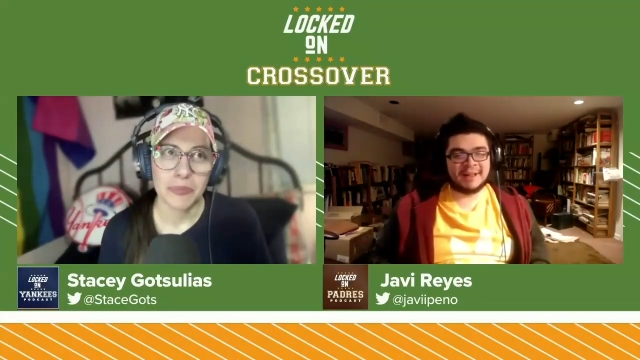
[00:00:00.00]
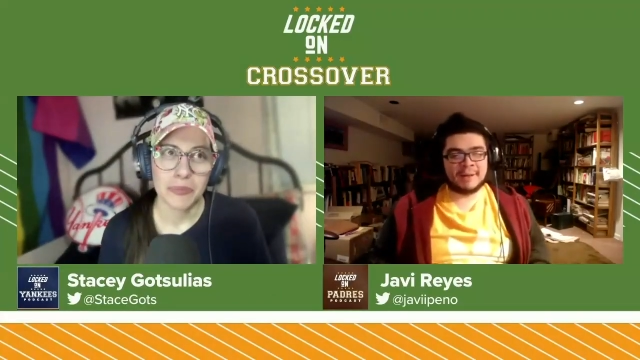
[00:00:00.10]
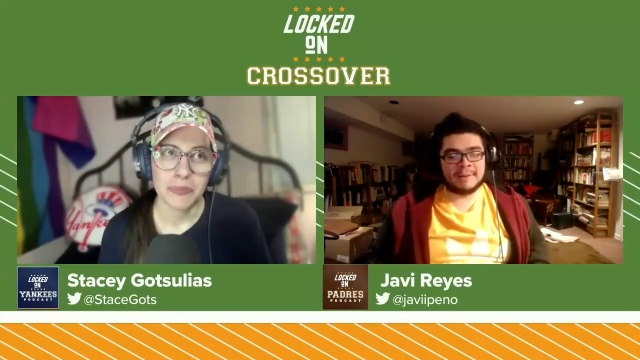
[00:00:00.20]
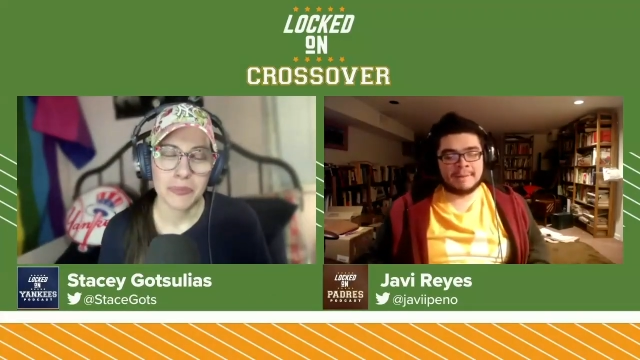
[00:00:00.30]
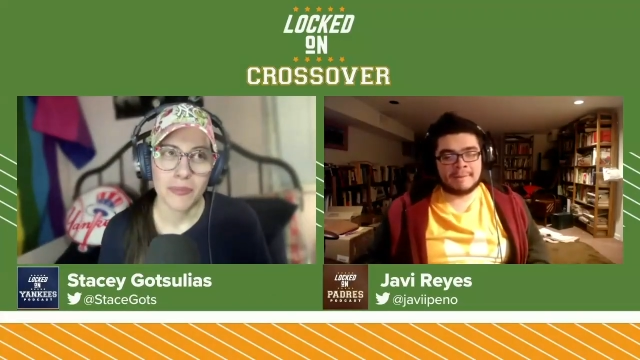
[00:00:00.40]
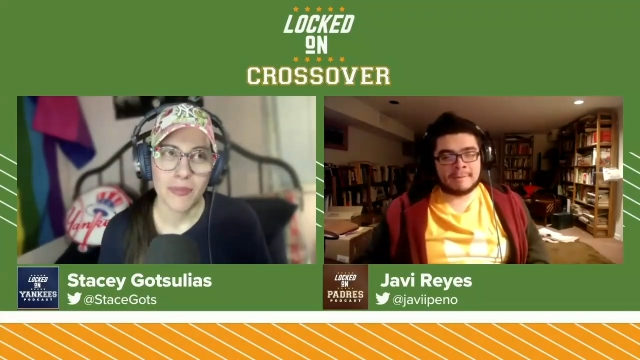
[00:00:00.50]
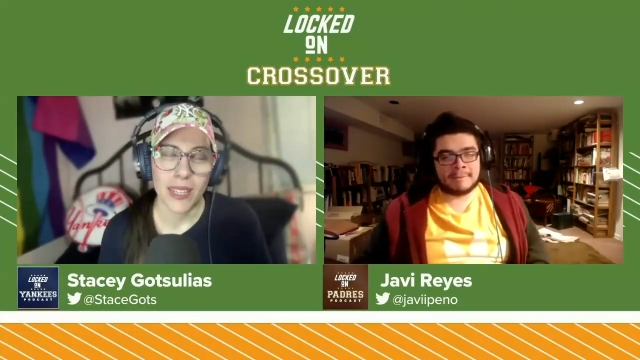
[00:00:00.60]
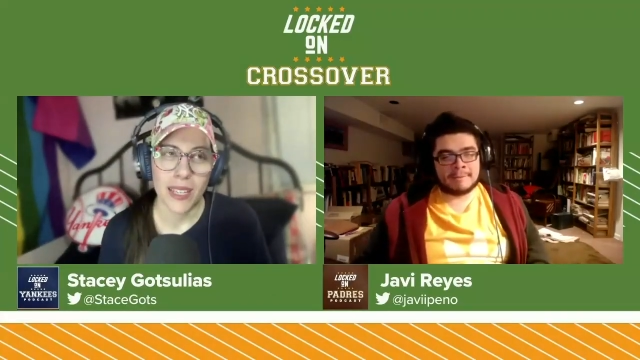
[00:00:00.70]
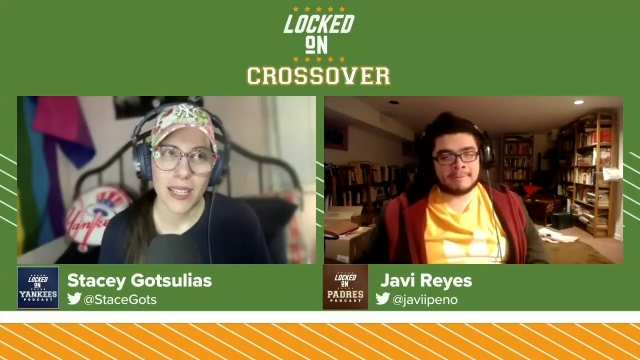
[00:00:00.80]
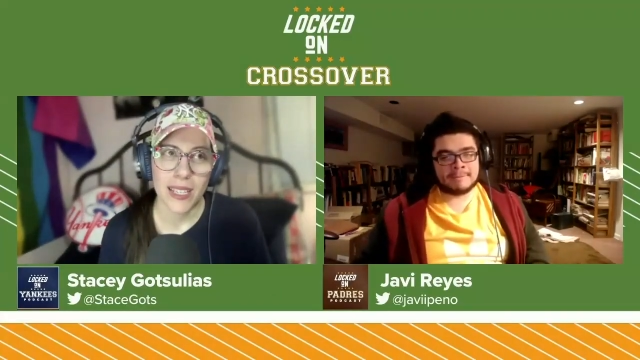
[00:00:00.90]

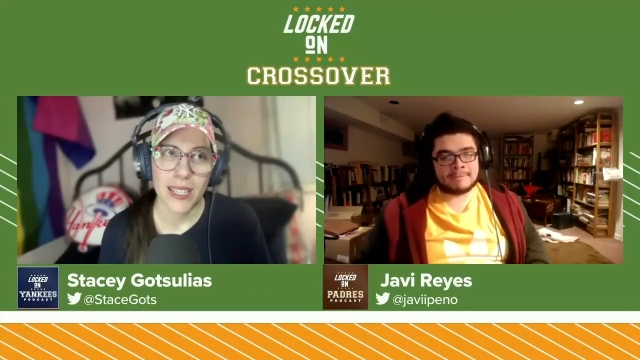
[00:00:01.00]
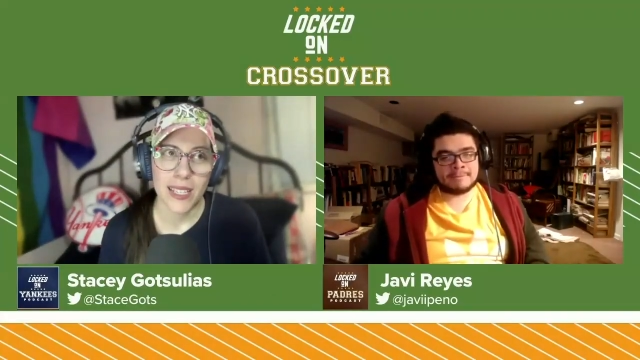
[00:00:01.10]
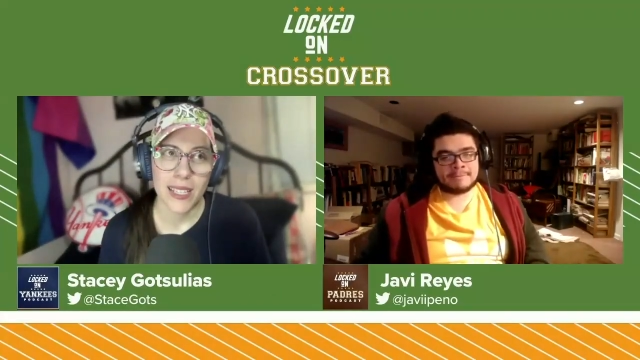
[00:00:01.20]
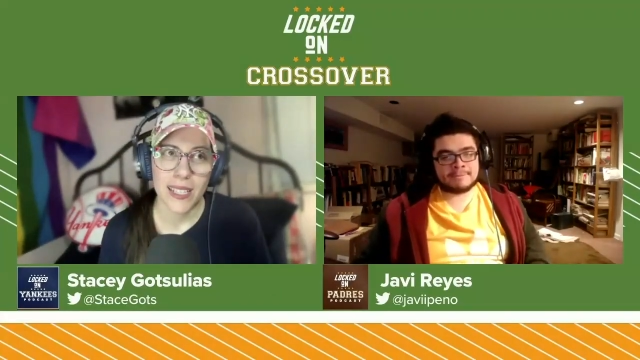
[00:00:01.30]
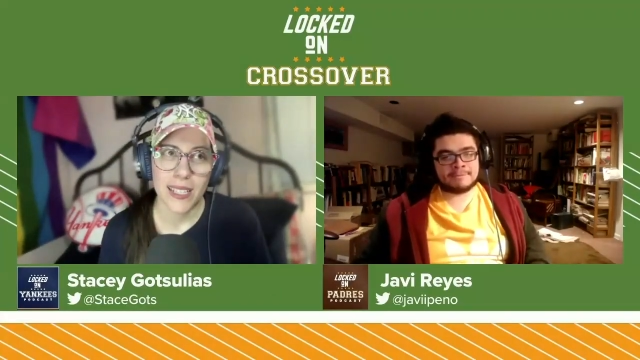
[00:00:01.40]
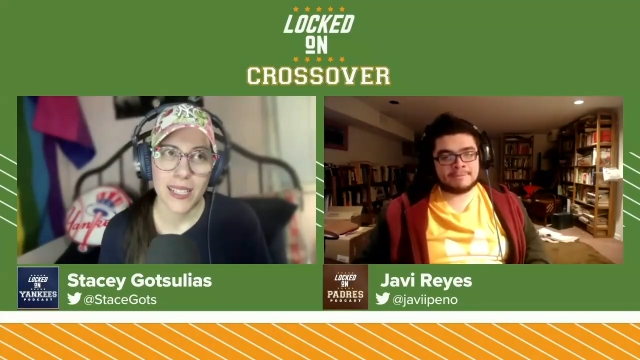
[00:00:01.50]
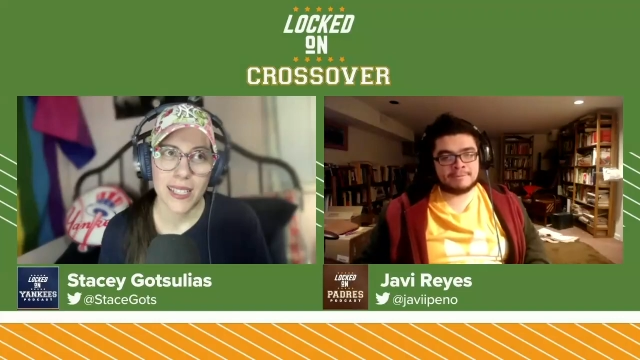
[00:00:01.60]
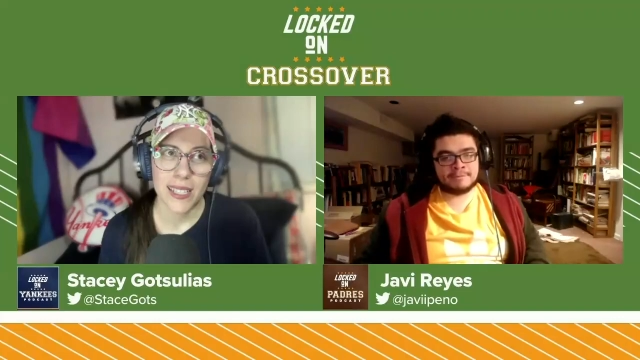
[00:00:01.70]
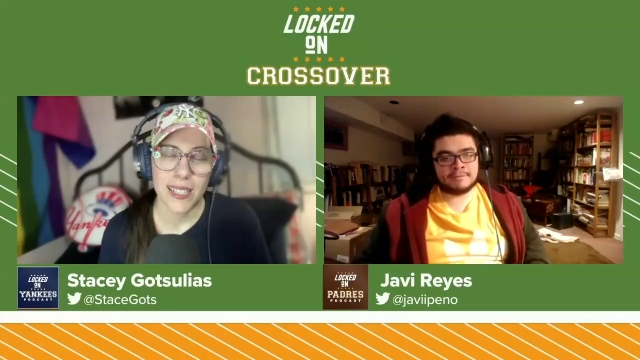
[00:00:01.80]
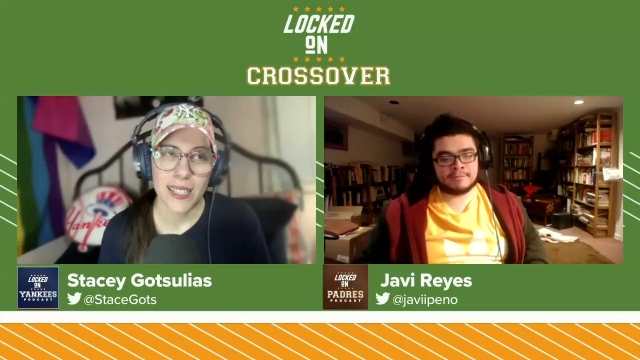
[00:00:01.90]

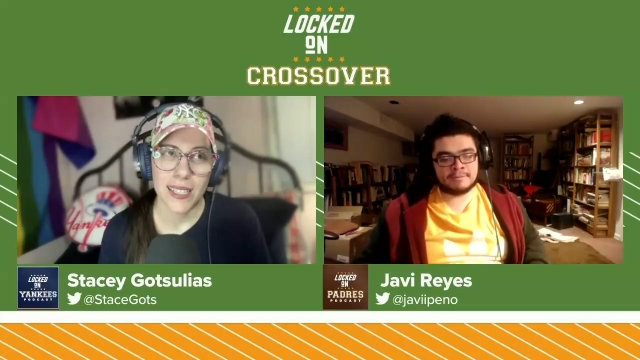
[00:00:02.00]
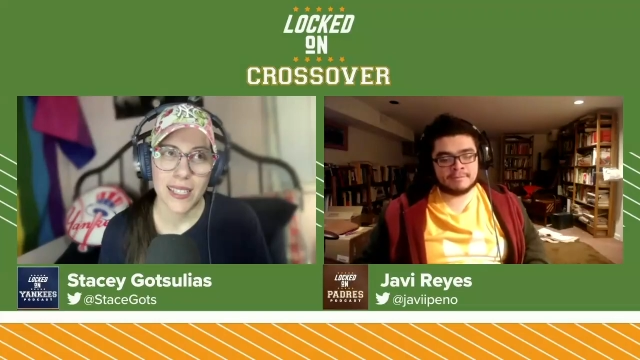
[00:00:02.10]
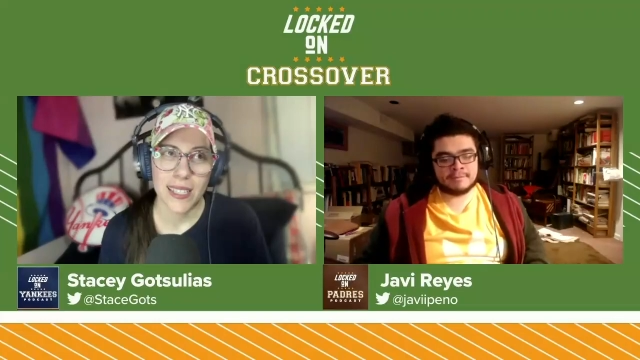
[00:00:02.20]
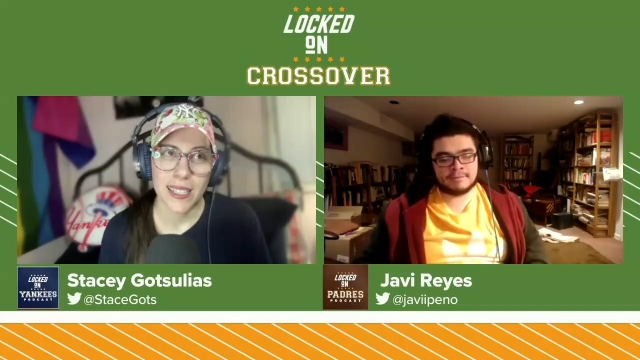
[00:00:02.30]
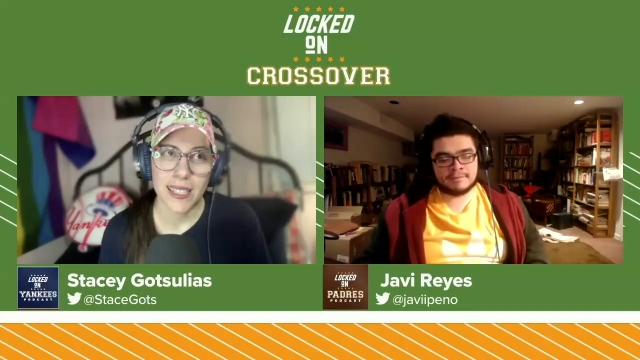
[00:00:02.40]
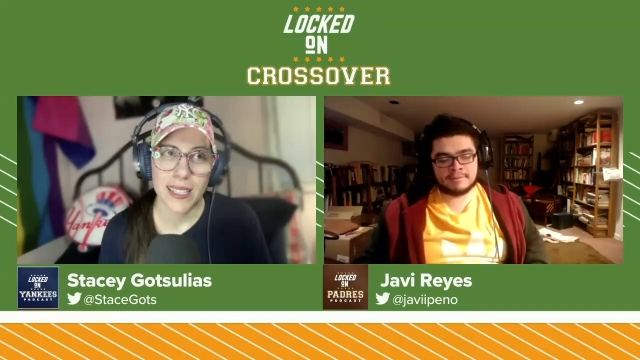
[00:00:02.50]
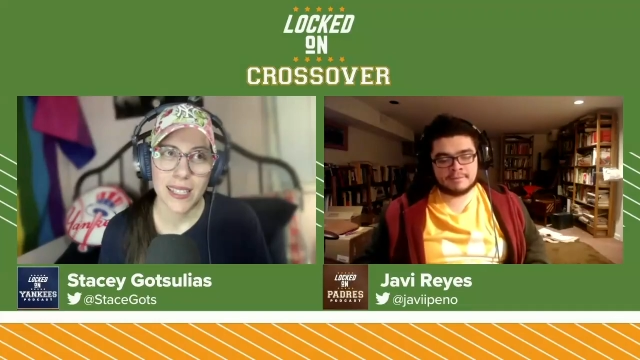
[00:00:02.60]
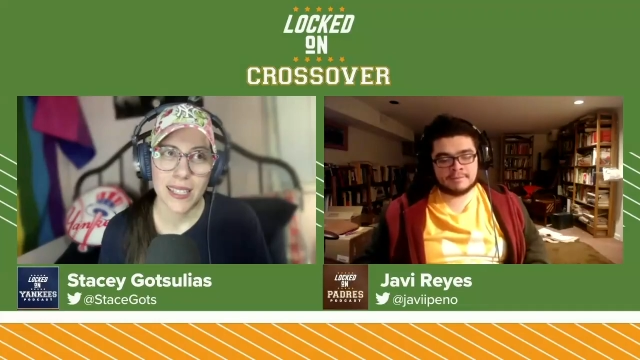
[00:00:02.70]
No one is speaking in this clip.